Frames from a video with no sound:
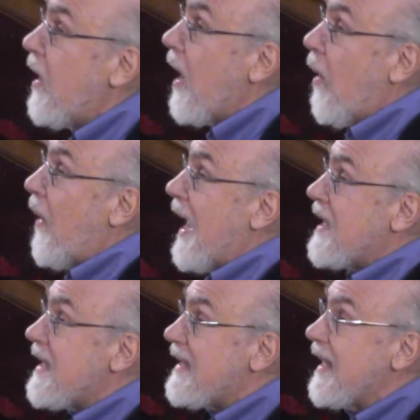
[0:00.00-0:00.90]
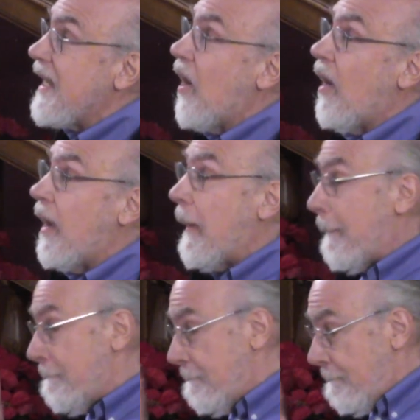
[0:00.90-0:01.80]
went to City
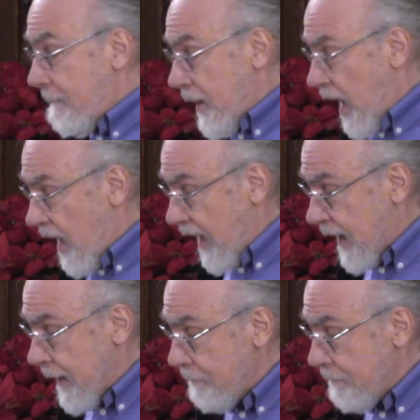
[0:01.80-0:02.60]
Hall Park.